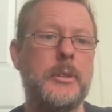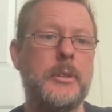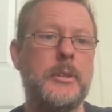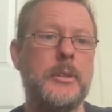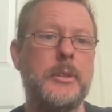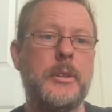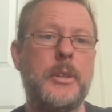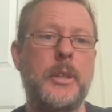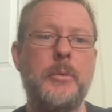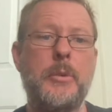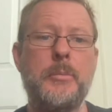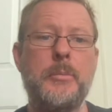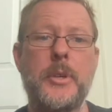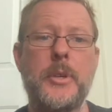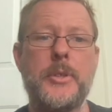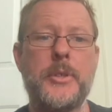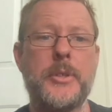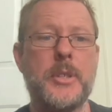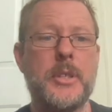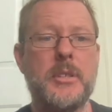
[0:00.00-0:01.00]
You know, we
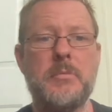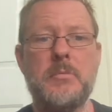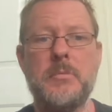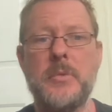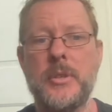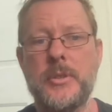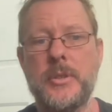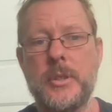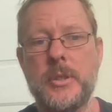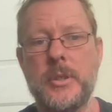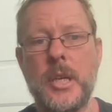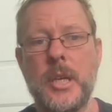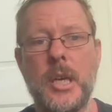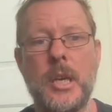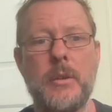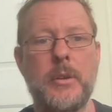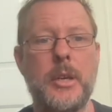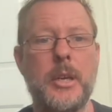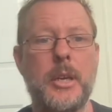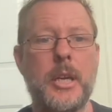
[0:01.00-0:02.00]
might see a
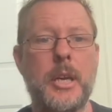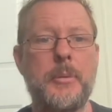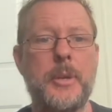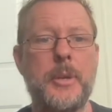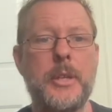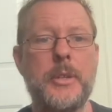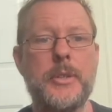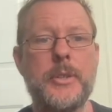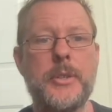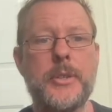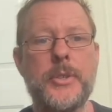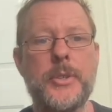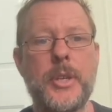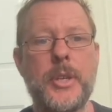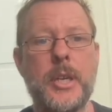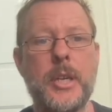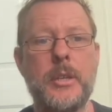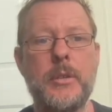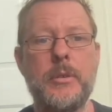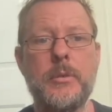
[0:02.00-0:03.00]
Soteria coming into
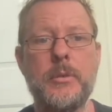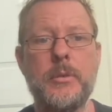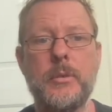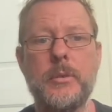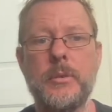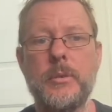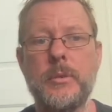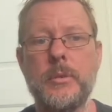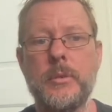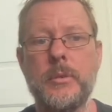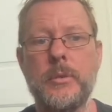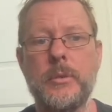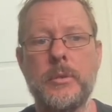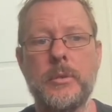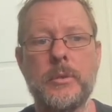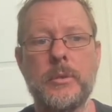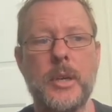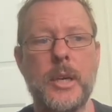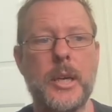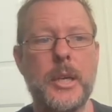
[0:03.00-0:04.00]
seed,
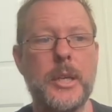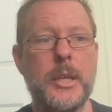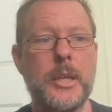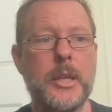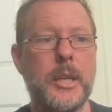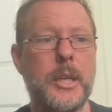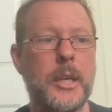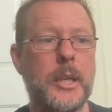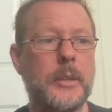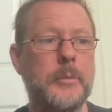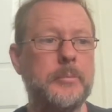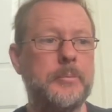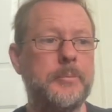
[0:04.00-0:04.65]
or a